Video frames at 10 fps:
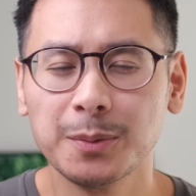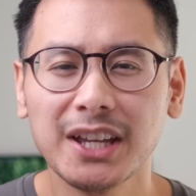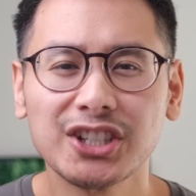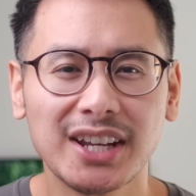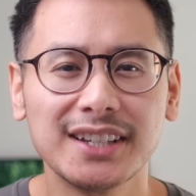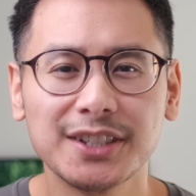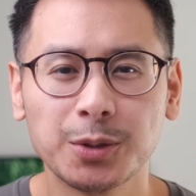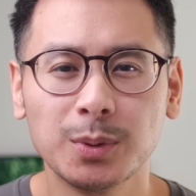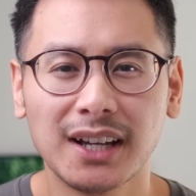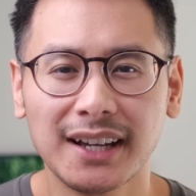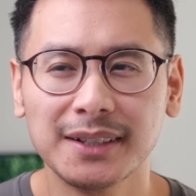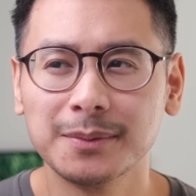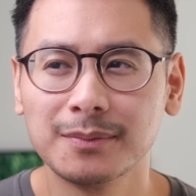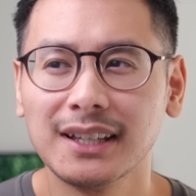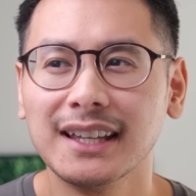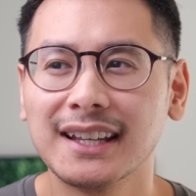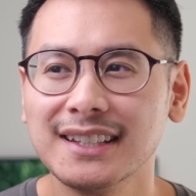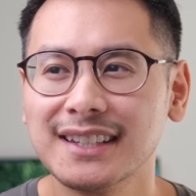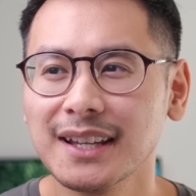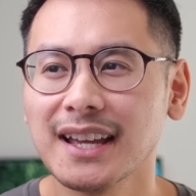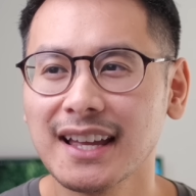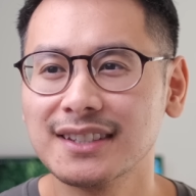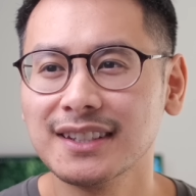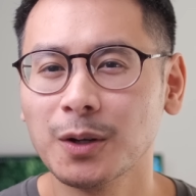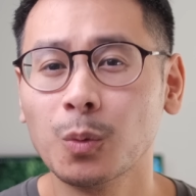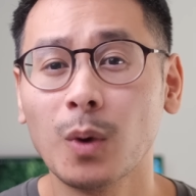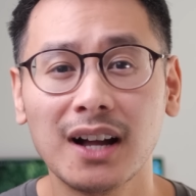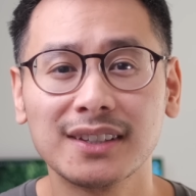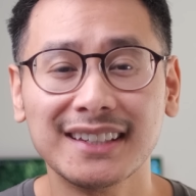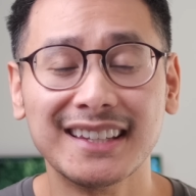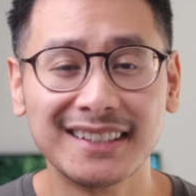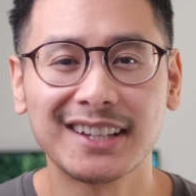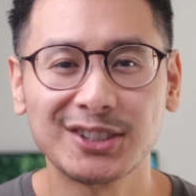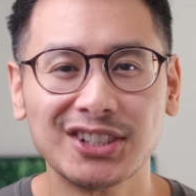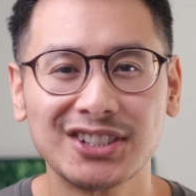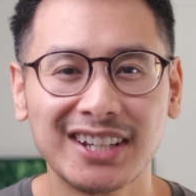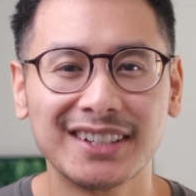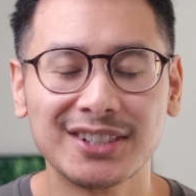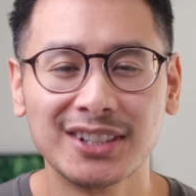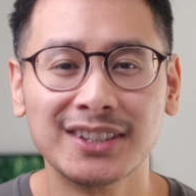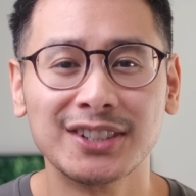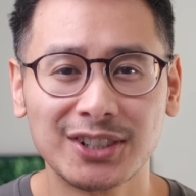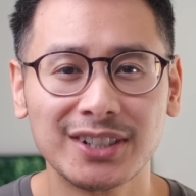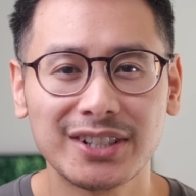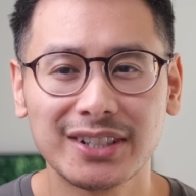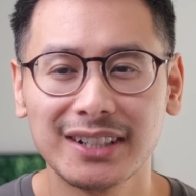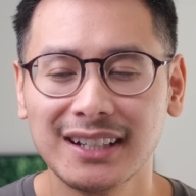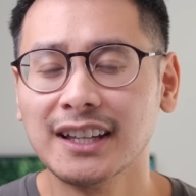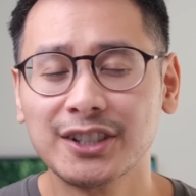you make changes to an item, it can take Etsy a while to index these changes in the search, and